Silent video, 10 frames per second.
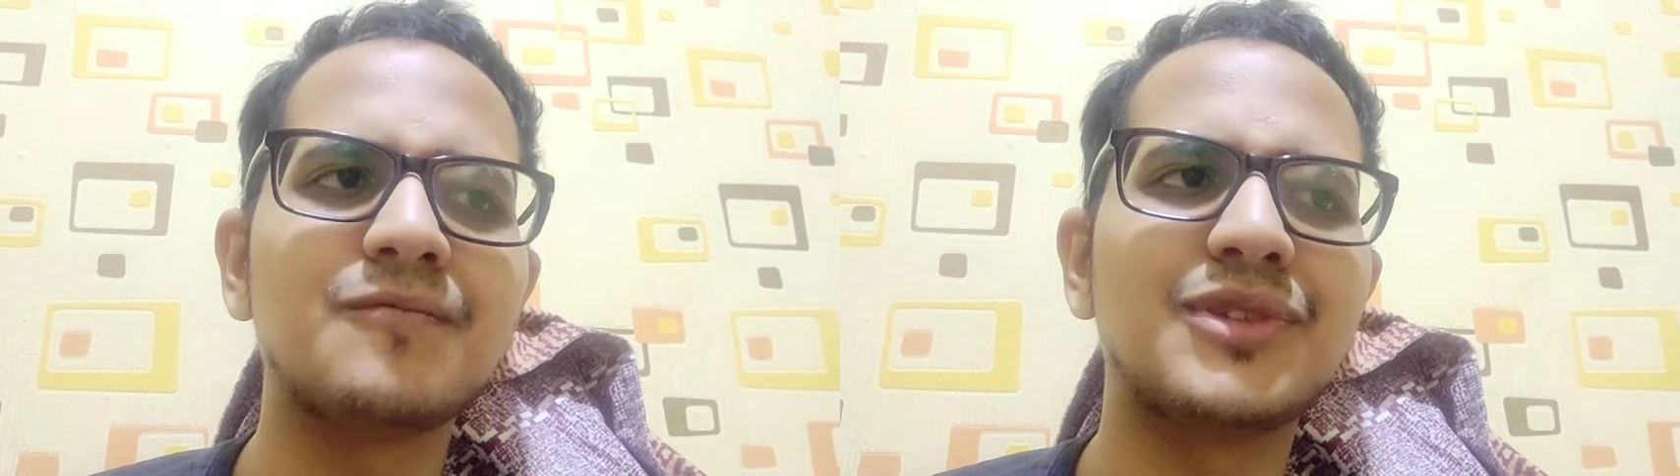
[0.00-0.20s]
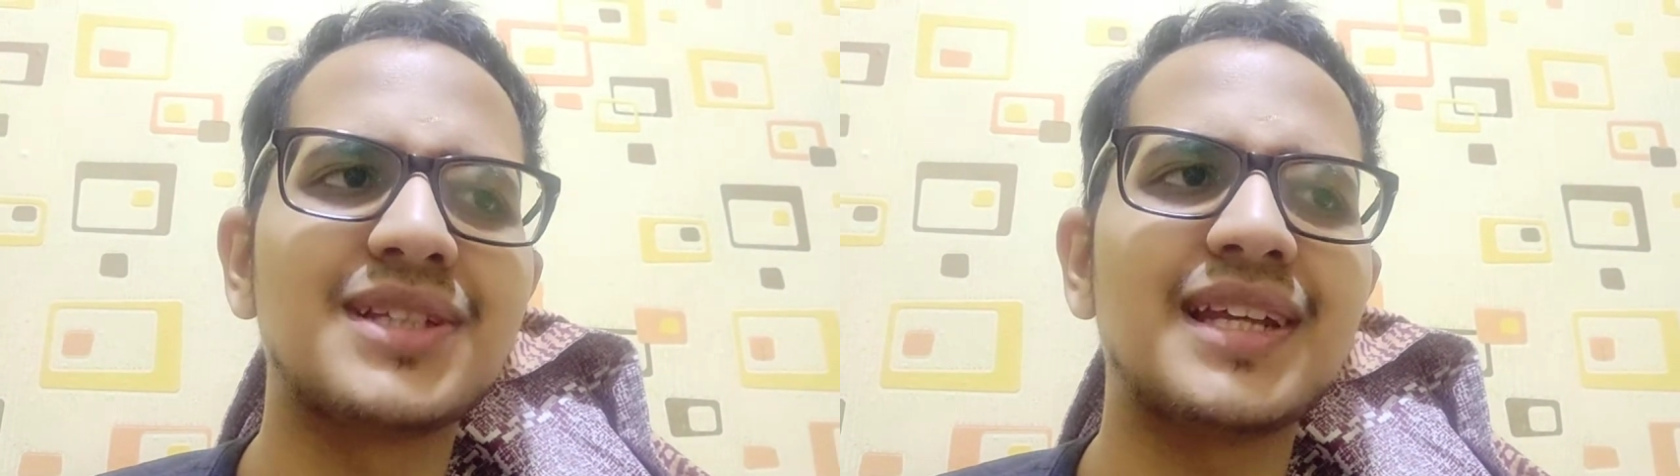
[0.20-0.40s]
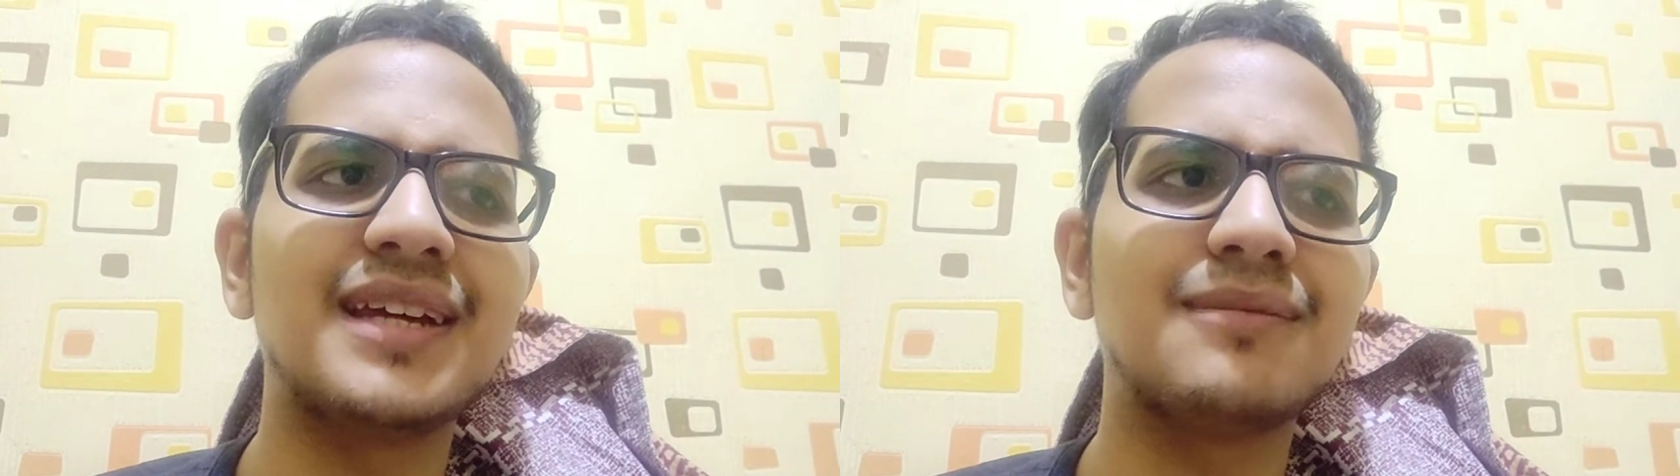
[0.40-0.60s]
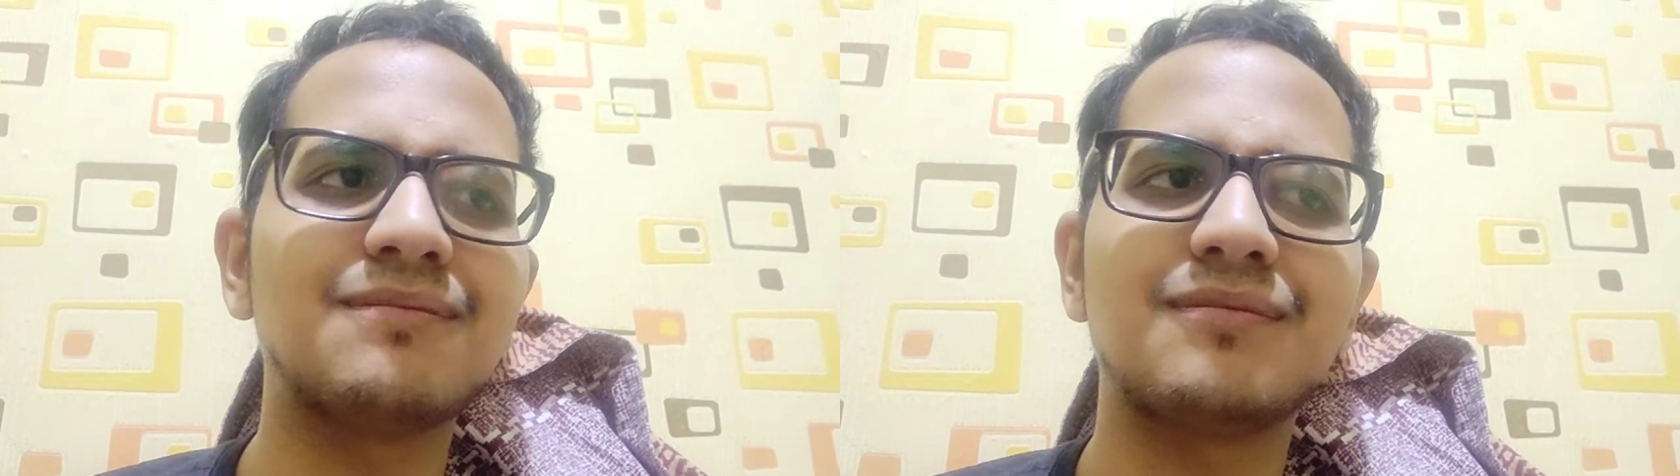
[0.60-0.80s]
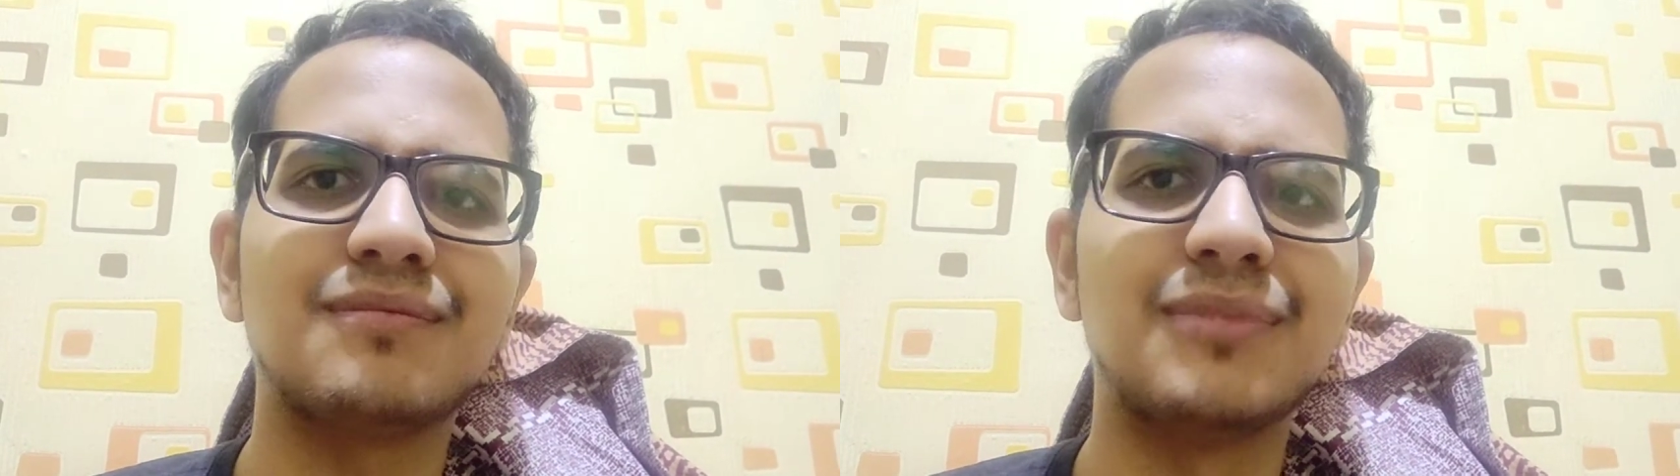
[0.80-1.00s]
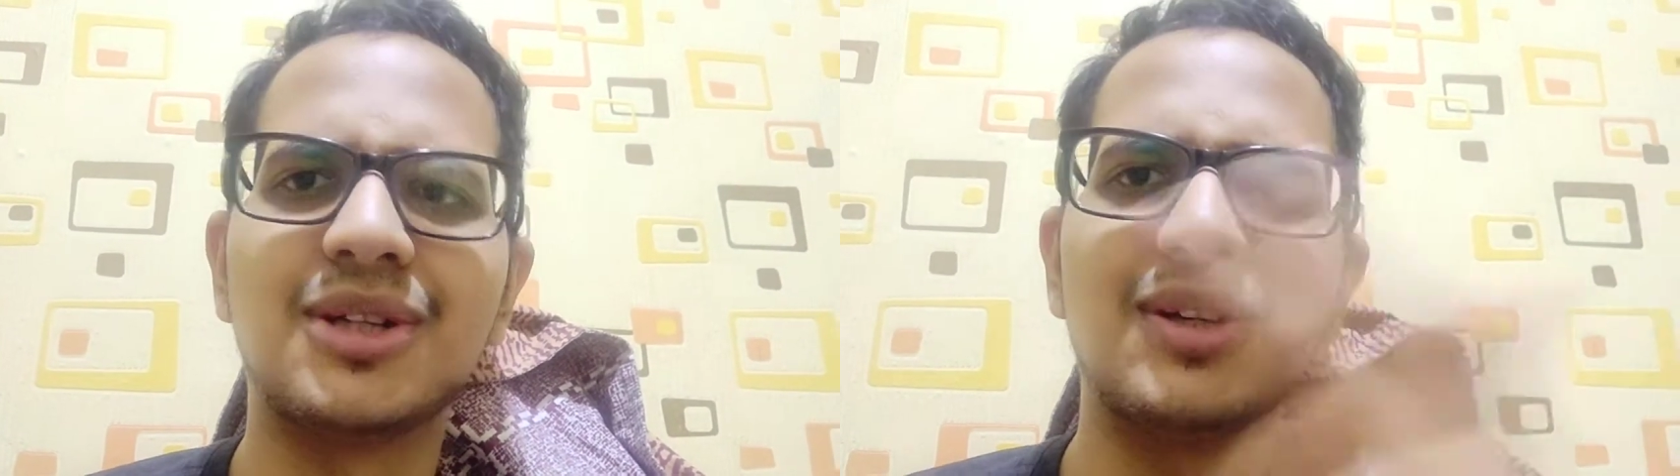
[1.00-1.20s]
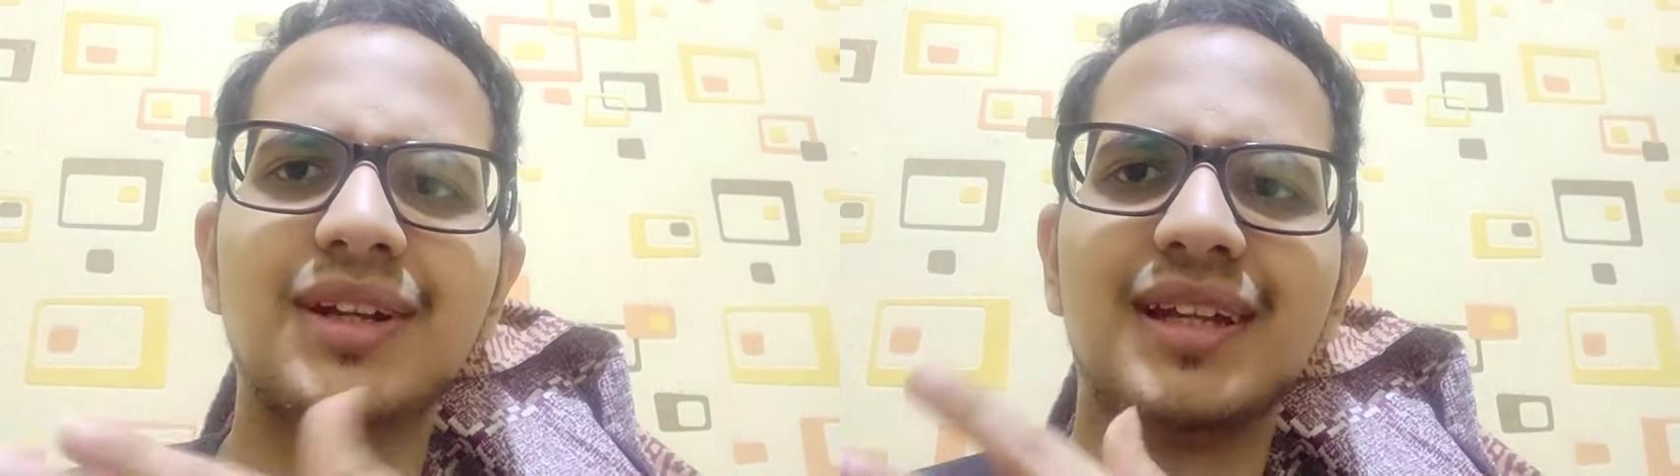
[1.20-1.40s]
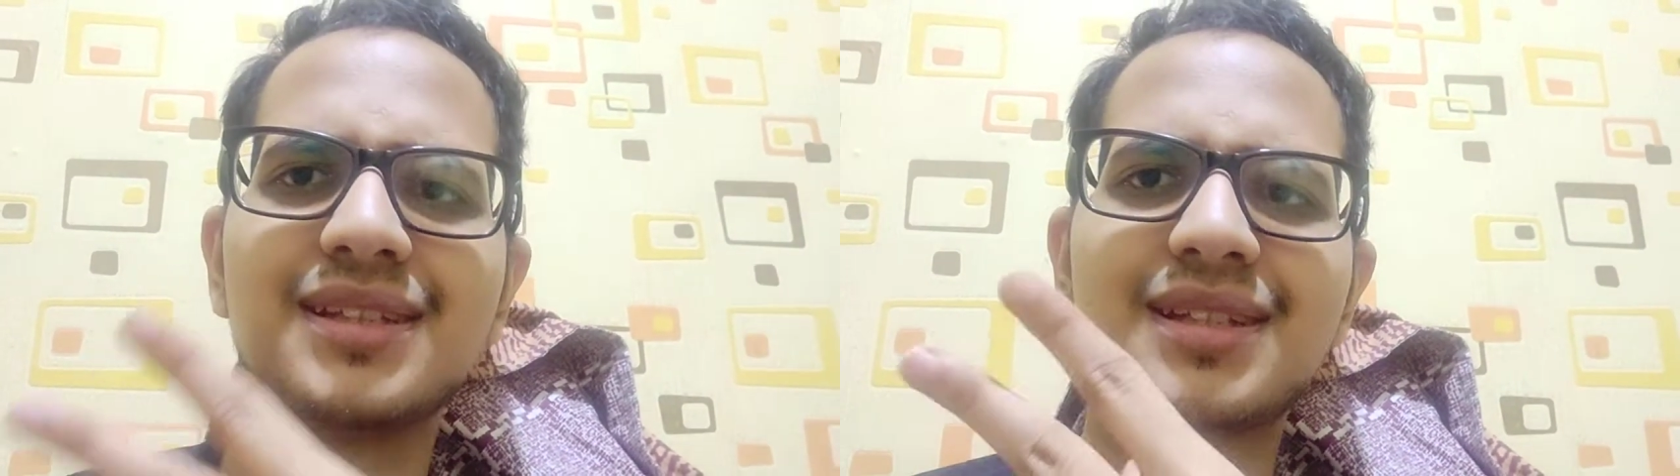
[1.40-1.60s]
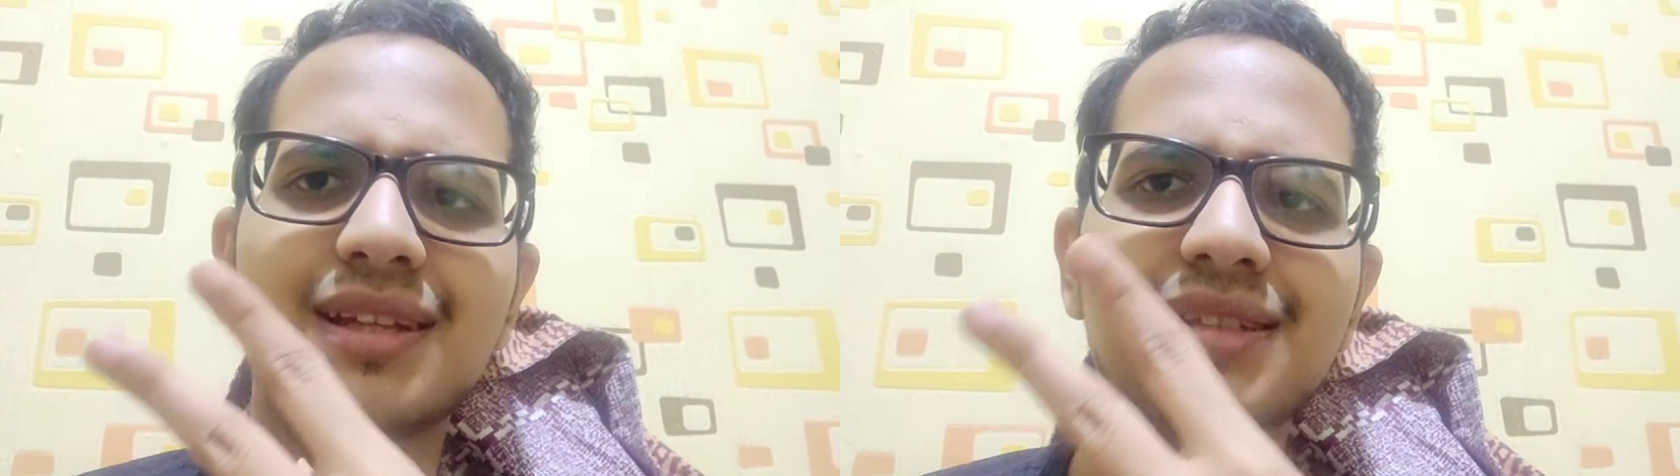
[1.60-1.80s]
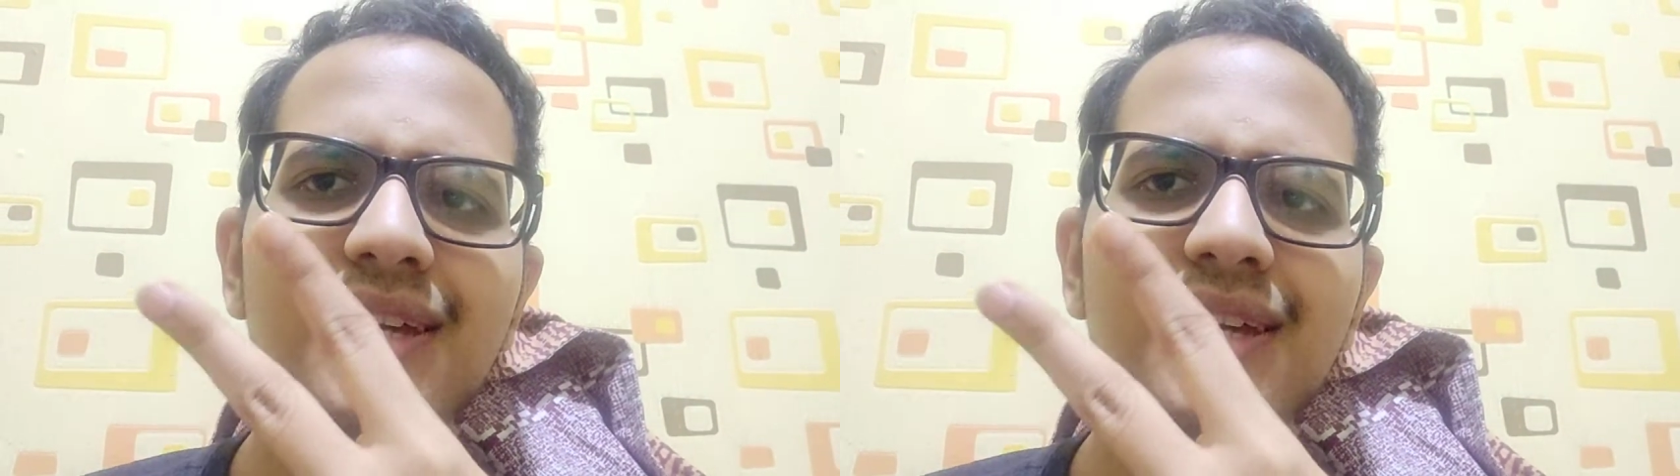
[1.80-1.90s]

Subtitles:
Which is, like, maternal instincts,